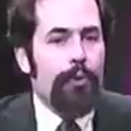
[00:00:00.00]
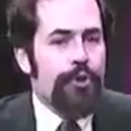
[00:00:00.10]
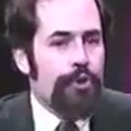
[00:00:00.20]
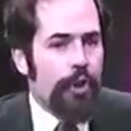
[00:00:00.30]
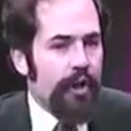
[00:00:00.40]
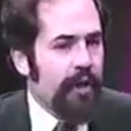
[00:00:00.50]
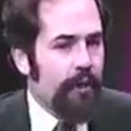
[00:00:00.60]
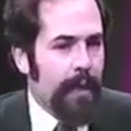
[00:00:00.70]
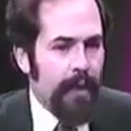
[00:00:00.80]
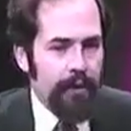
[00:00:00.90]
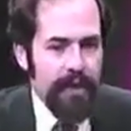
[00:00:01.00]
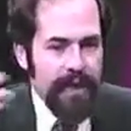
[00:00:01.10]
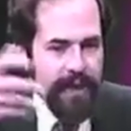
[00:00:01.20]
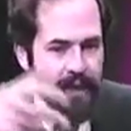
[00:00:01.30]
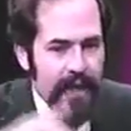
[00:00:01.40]
who was talking about
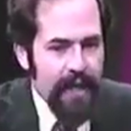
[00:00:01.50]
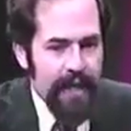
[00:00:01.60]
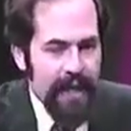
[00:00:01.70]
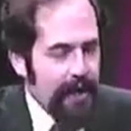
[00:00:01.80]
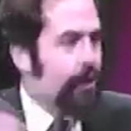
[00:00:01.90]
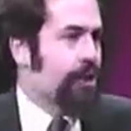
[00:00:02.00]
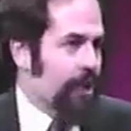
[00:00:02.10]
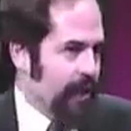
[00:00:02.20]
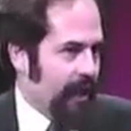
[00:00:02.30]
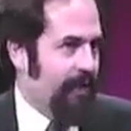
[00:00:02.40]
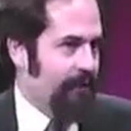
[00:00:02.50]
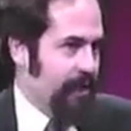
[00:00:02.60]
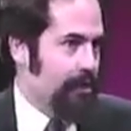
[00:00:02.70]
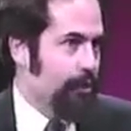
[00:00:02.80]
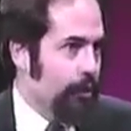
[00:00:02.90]
getting energy out of
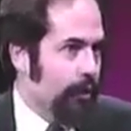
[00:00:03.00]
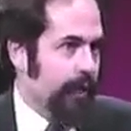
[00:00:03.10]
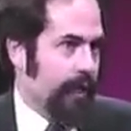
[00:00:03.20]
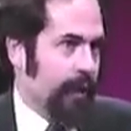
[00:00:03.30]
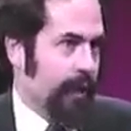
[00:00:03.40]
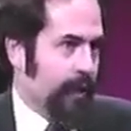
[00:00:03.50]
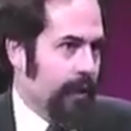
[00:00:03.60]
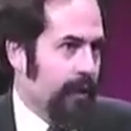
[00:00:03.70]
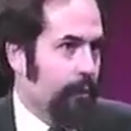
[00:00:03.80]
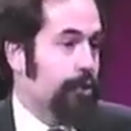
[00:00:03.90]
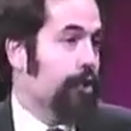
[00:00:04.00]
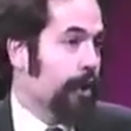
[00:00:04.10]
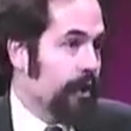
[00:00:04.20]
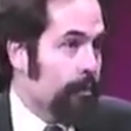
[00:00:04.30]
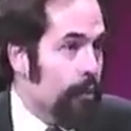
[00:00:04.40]
these nuclei was
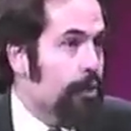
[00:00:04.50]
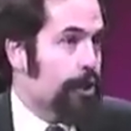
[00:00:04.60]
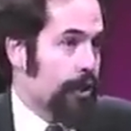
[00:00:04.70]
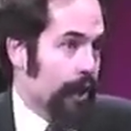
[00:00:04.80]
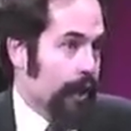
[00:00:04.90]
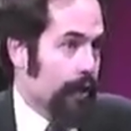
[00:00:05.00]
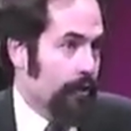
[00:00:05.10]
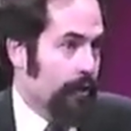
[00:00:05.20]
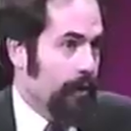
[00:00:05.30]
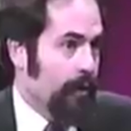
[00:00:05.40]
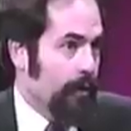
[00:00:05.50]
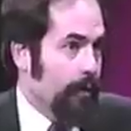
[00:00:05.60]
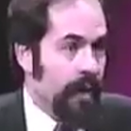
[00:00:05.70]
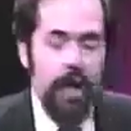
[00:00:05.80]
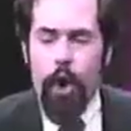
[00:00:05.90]
talking moonshine.
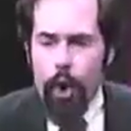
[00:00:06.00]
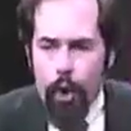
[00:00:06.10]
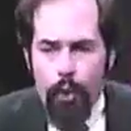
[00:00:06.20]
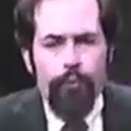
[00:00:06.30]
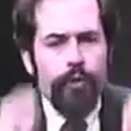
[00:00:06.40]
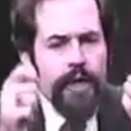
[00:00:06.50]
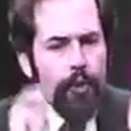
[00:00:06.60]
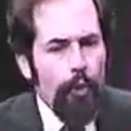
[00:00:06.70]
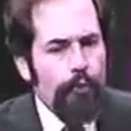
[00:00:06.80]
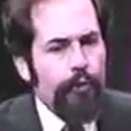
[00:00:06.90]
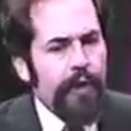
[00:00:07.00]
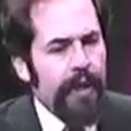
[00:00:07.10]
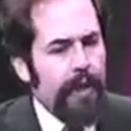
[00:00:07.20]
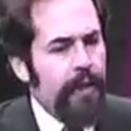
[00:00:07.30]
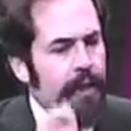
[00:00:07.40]
Okay? Over and over
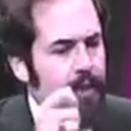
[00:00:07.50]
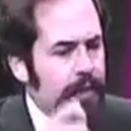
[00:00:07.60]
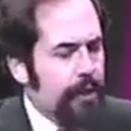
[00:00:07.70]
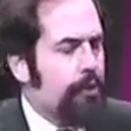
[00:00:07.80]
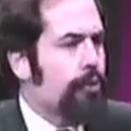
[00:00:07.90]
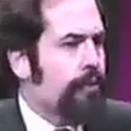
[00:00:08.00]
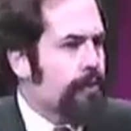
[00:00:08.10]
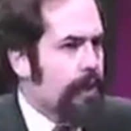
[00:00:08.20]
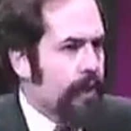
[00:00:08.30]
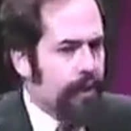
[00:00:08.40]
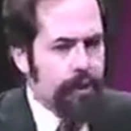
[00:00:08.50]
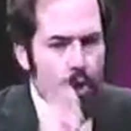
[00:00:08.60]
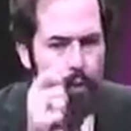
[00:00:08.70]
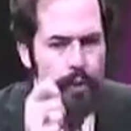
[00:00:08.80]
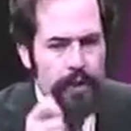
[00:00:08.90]
again in the history of science,
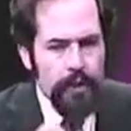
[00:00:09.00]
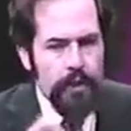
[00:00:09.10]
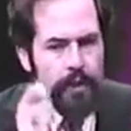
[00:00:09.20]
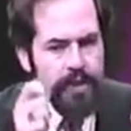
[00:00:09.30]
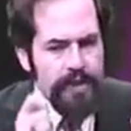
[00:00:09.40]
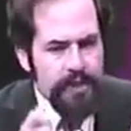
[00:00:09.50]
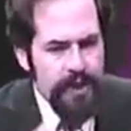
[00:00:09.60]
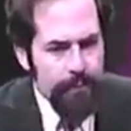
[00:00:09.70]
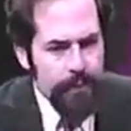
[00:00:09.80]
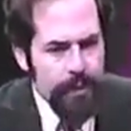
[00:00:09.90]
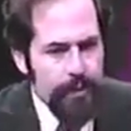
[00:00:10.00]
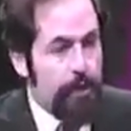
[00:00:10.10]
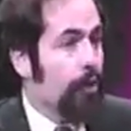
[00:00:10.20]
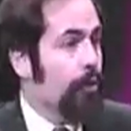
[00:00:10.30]
we hear skeptics